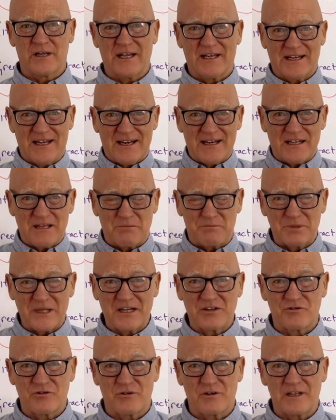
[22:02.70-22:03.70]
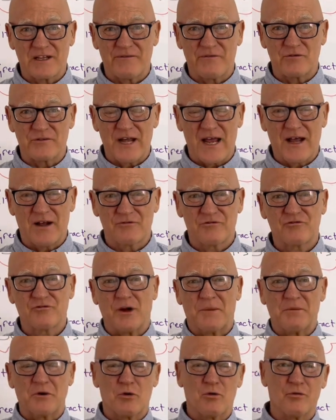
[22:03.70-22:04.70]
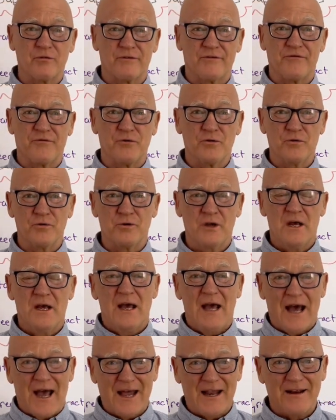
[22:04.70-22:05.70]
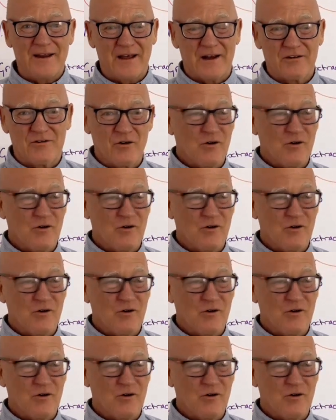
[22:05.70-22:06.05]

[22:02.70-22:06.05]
it, getting the blood sugar level down, stopping all the food, and of